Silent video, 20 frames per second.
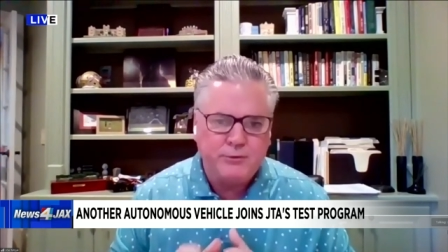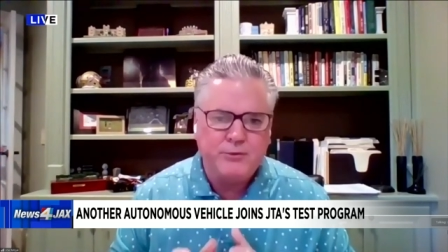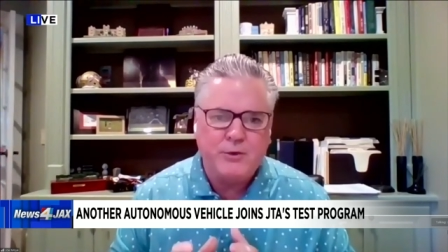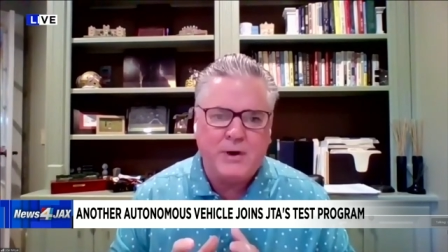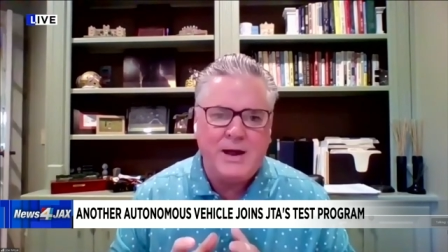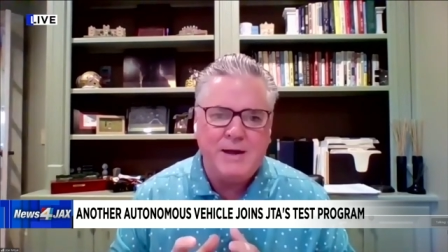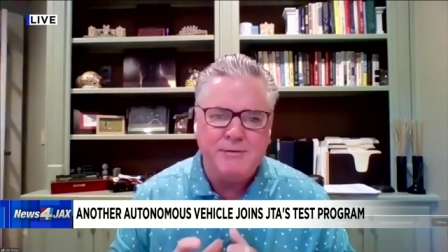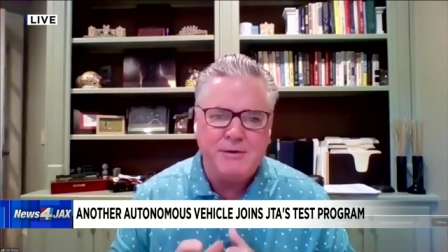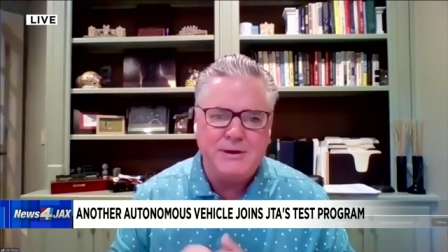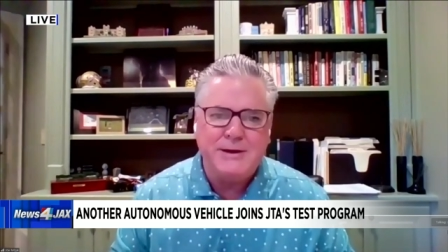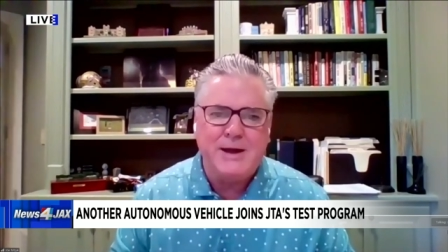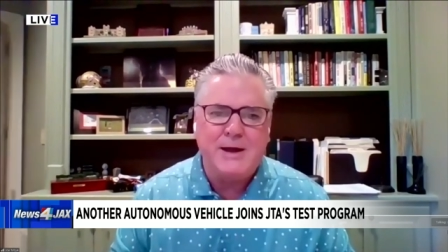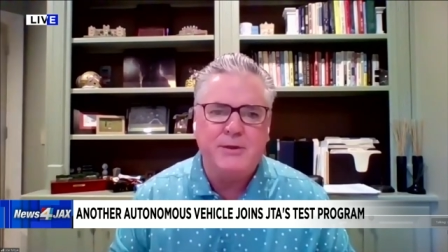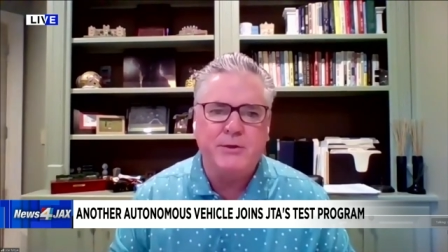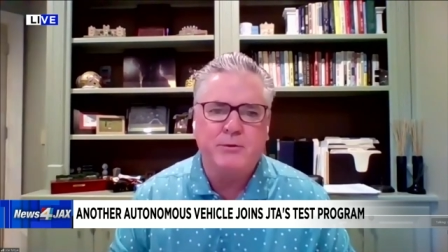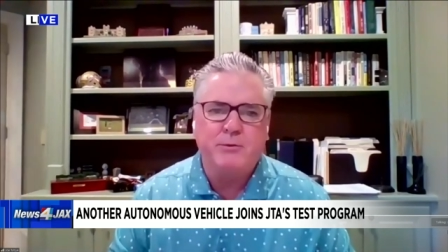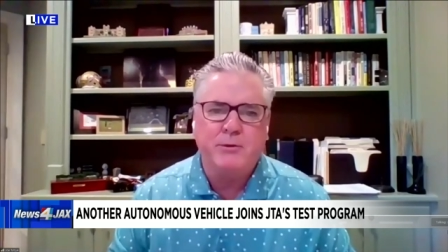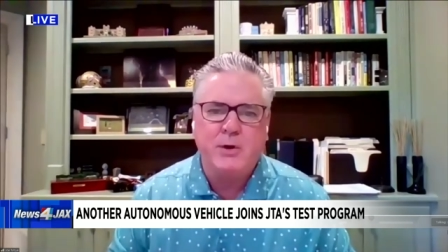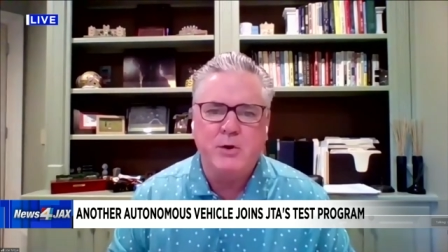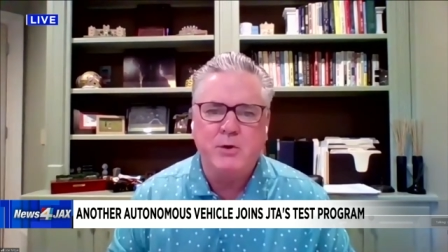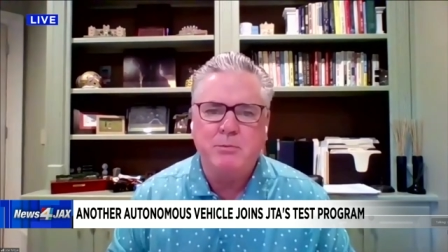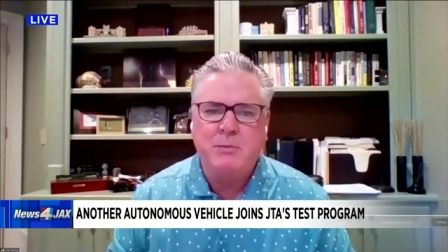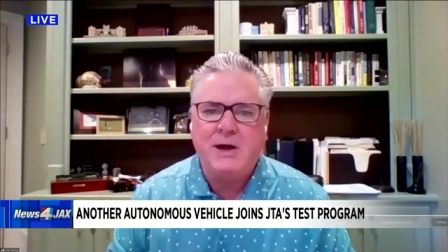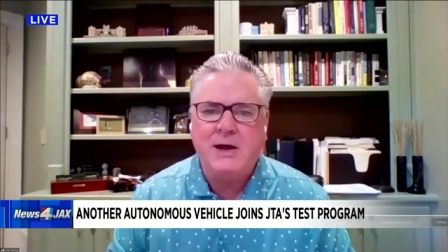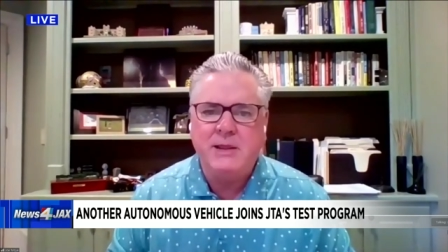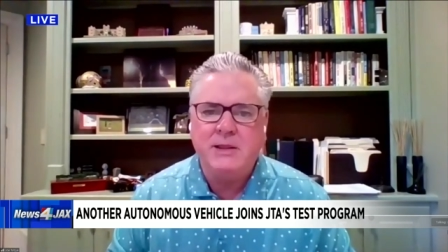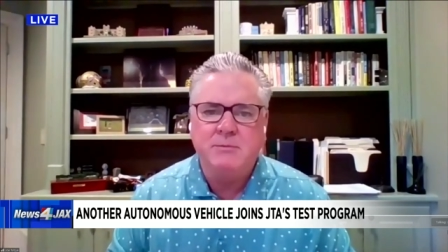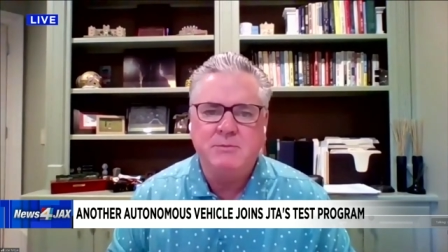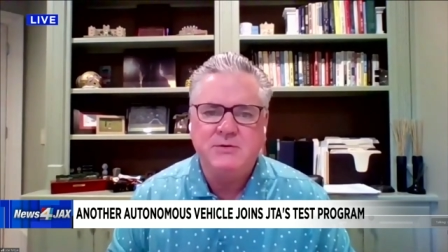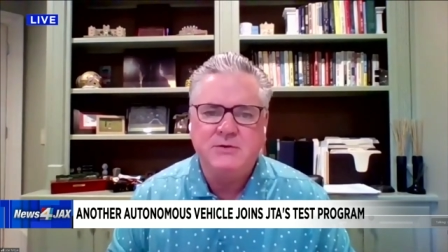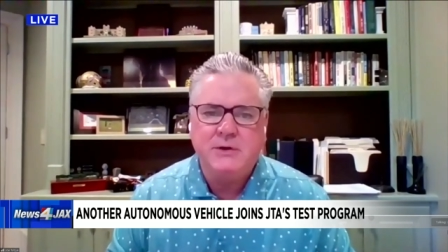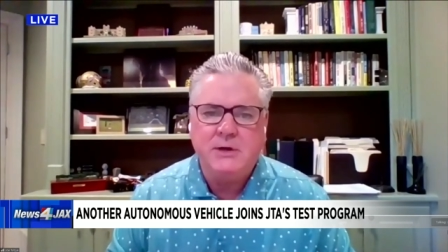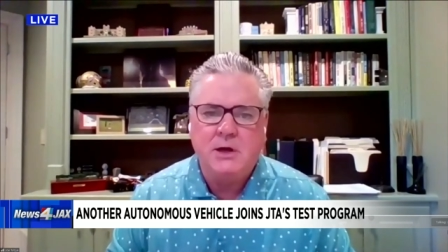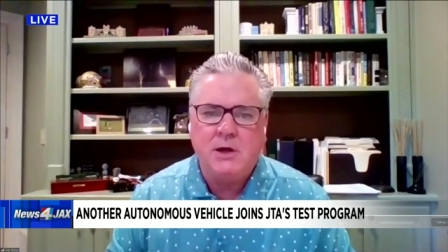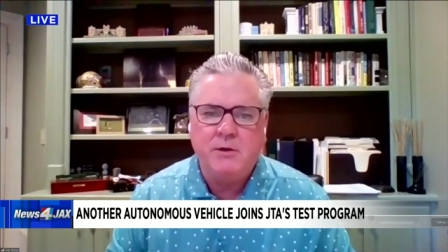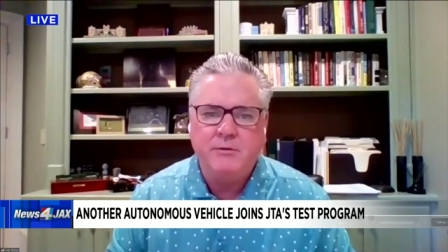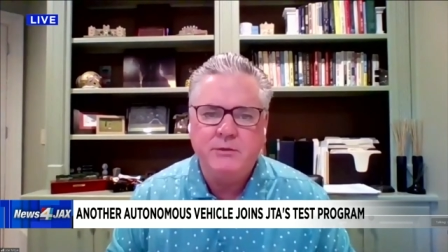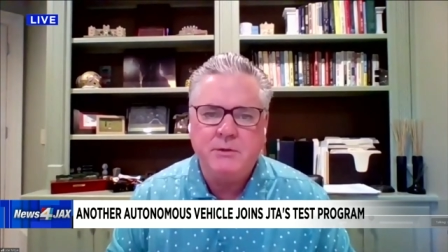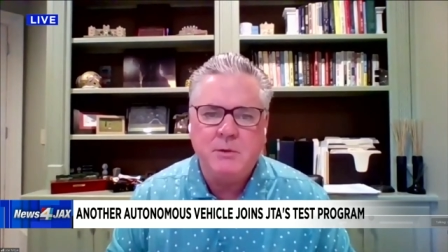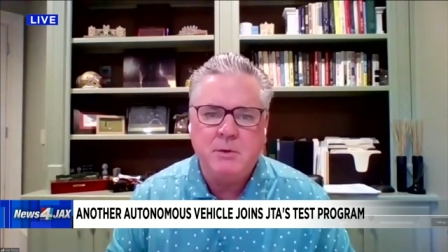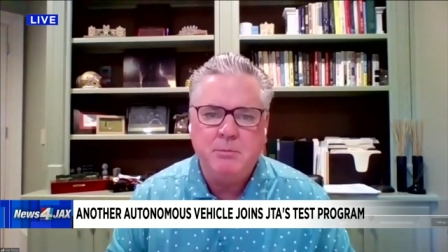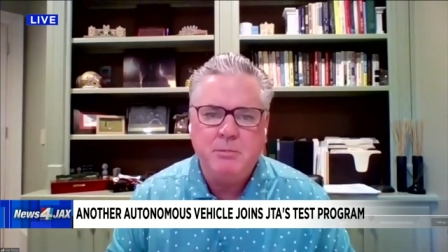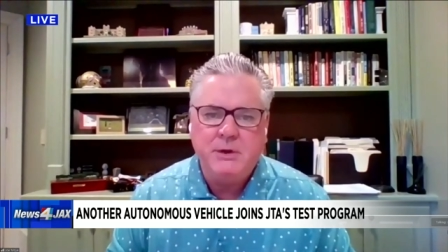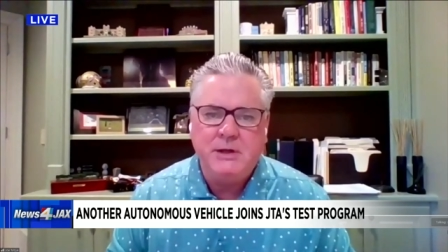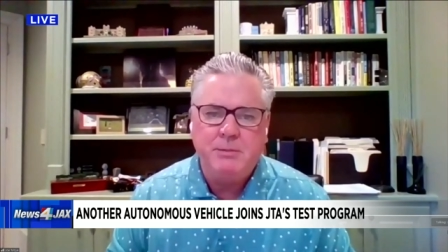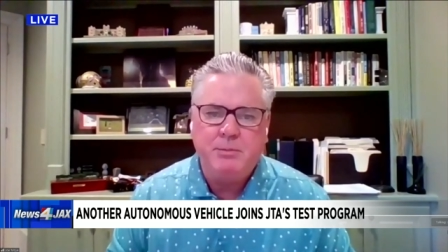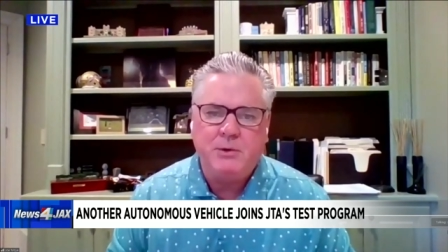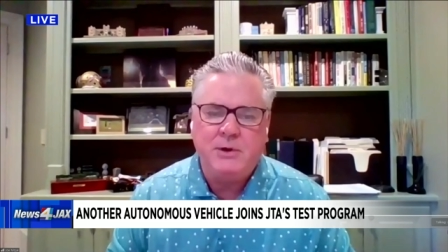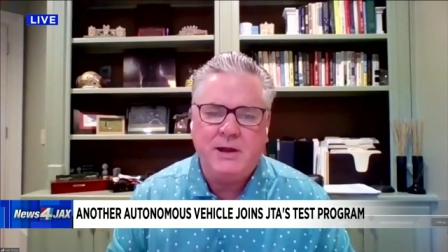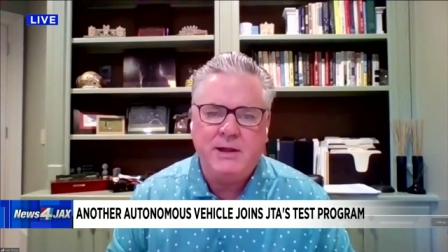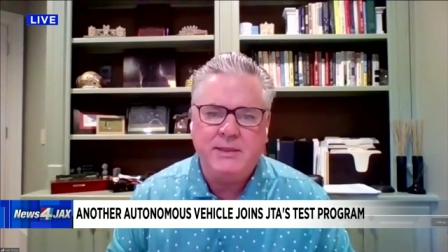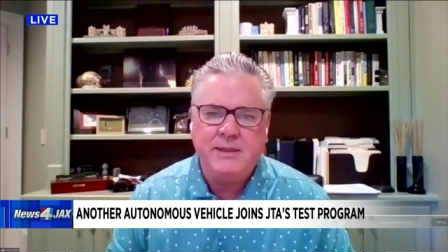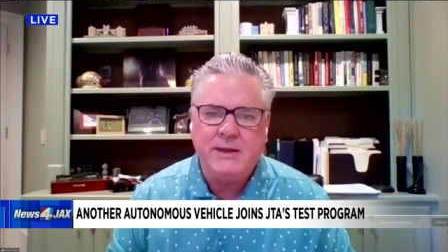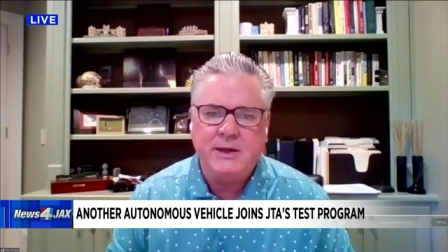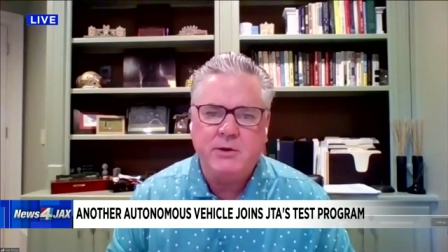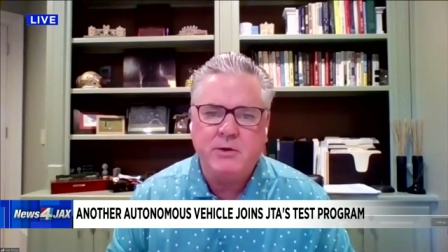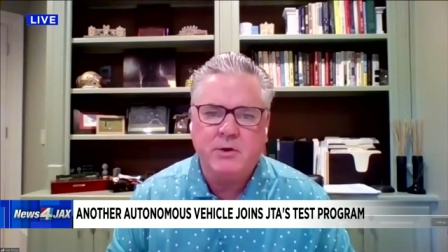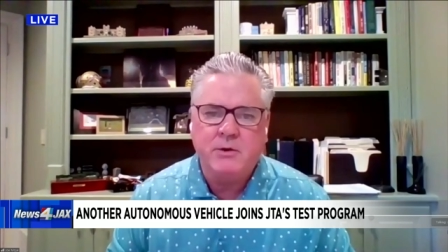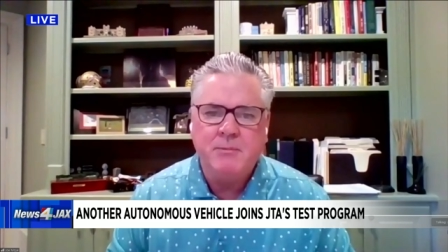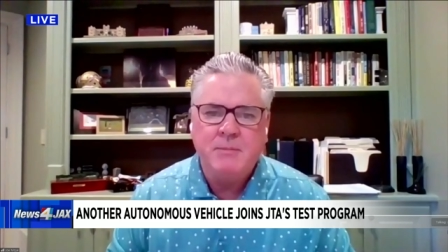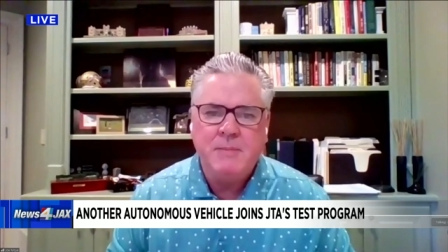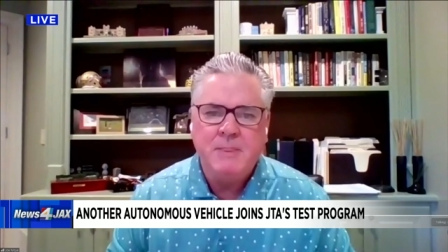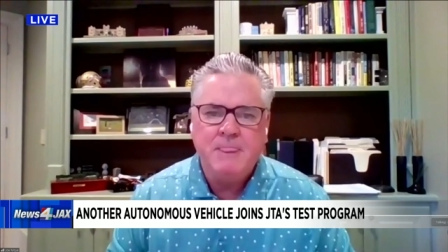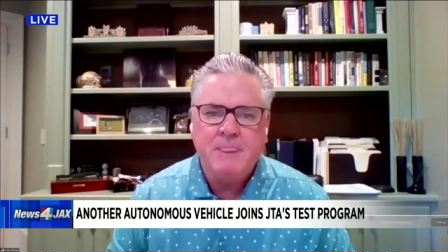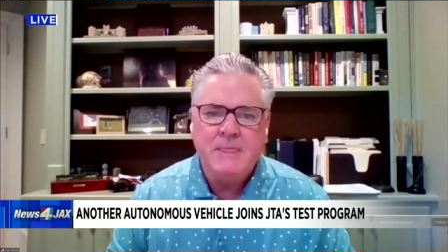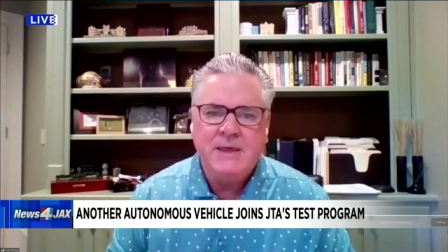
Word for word: driving down the road by themselves. I mean, people, I think, are